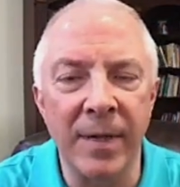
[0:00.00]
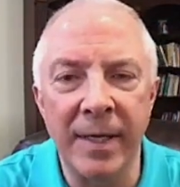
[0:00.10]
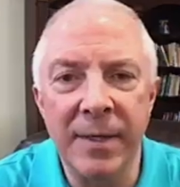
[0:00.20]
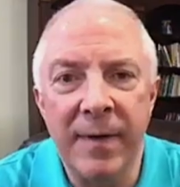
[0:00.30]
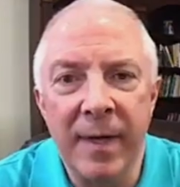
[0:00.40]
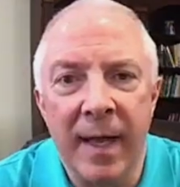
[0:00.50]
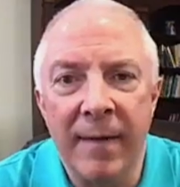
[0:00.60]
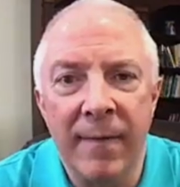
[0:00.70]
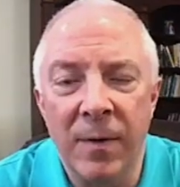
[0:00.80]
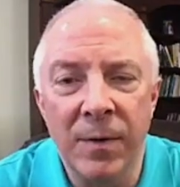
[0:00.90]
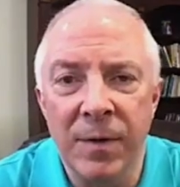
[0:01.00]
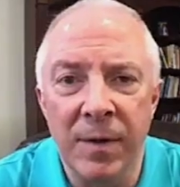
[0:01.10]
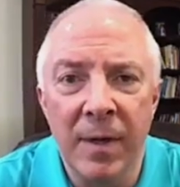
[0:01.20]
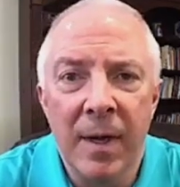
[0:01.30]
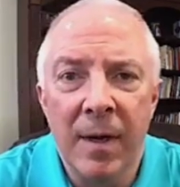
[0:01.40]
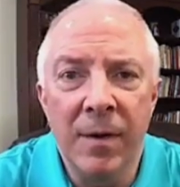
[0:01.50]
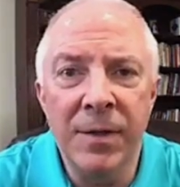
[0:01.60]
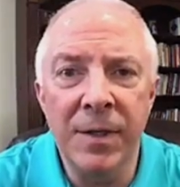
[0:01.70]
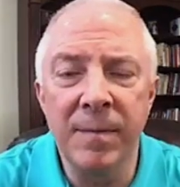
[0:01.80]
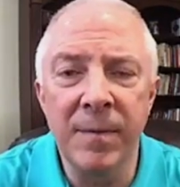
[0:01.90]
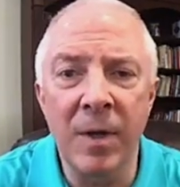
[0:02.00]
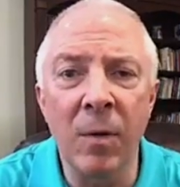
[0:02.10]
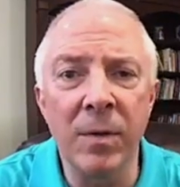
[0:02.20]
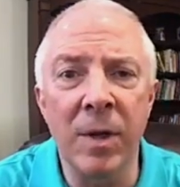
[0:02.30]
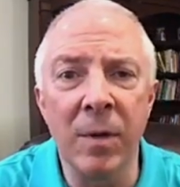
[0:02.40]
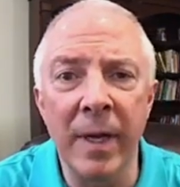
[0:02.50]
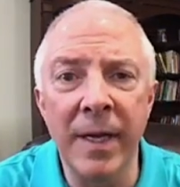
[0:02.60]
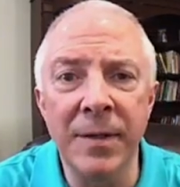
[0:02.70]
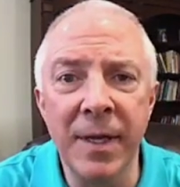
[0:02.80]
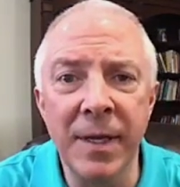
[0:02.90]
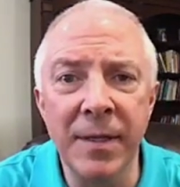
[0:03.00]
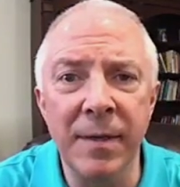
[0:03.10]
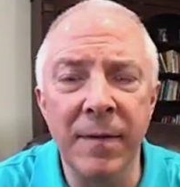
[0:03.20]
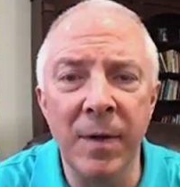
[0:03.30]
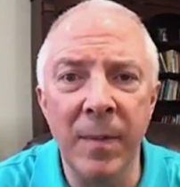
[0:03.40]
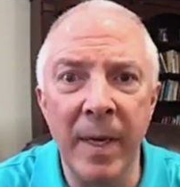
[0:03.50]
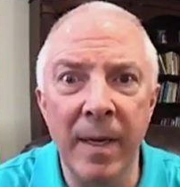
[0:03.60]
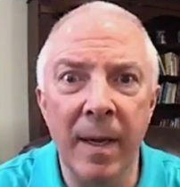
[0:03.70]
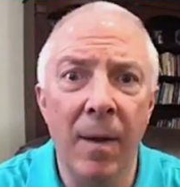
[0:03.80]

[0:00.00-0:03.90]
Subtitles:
I just feel like folks are just totally insensitive to me.